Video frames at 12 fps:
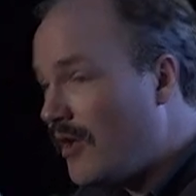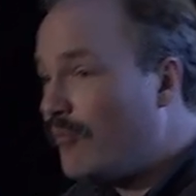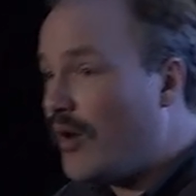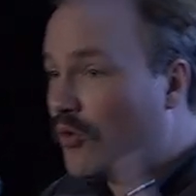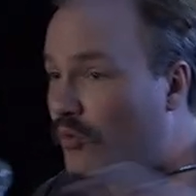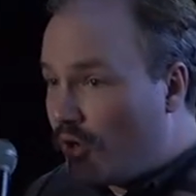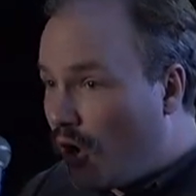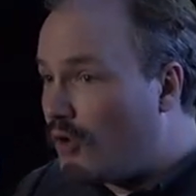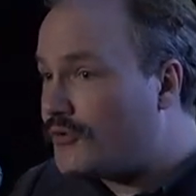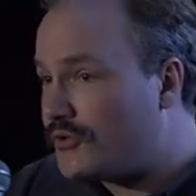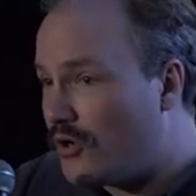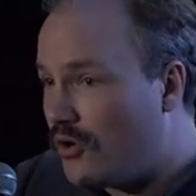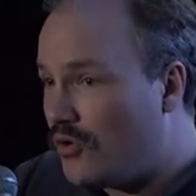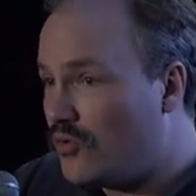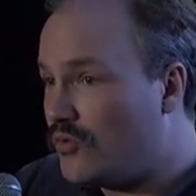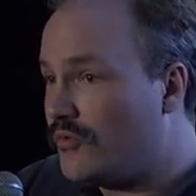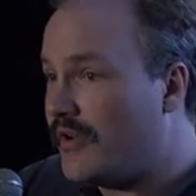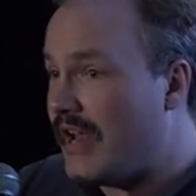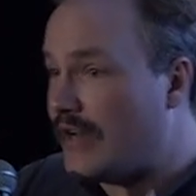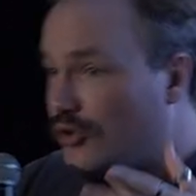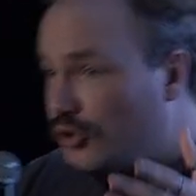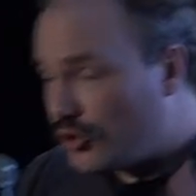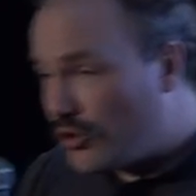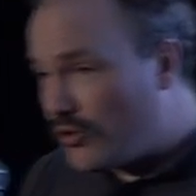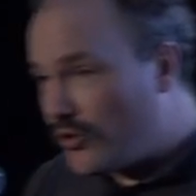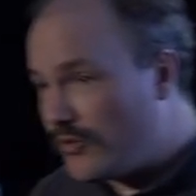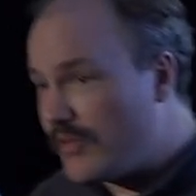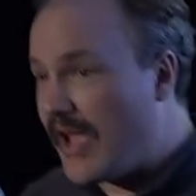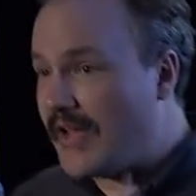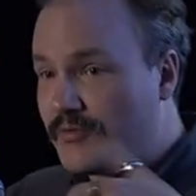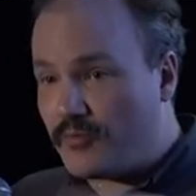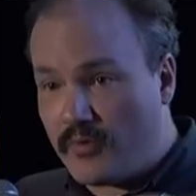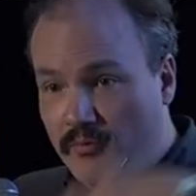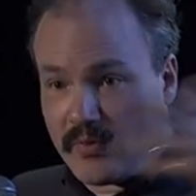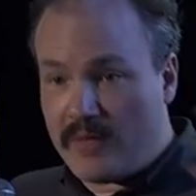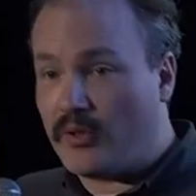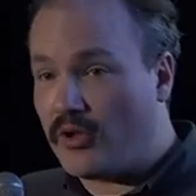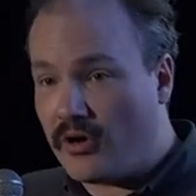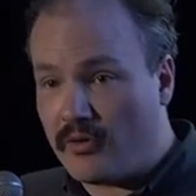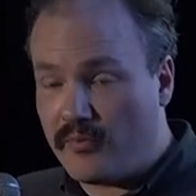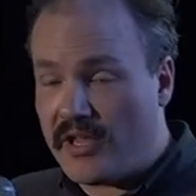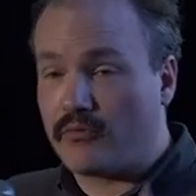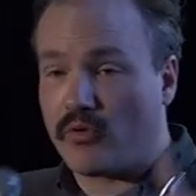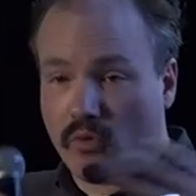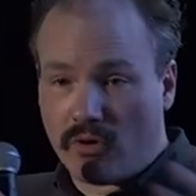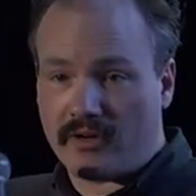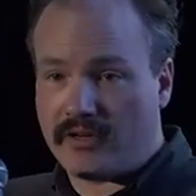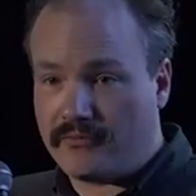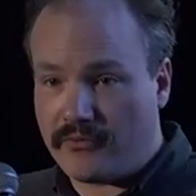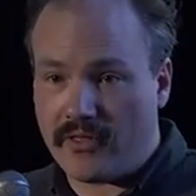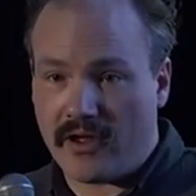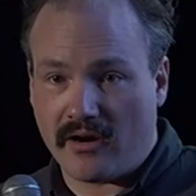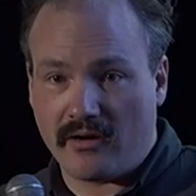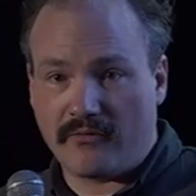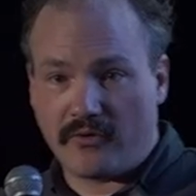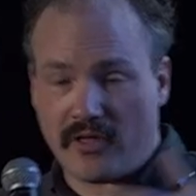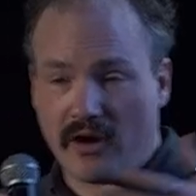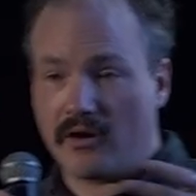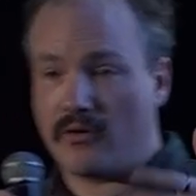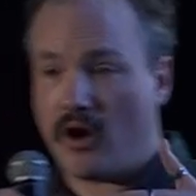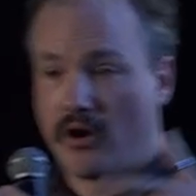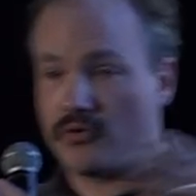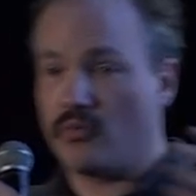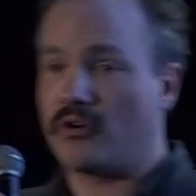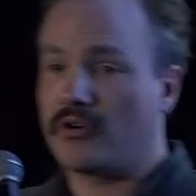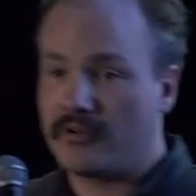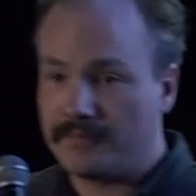but would also ensure that people are being rewarded for their, for their hard work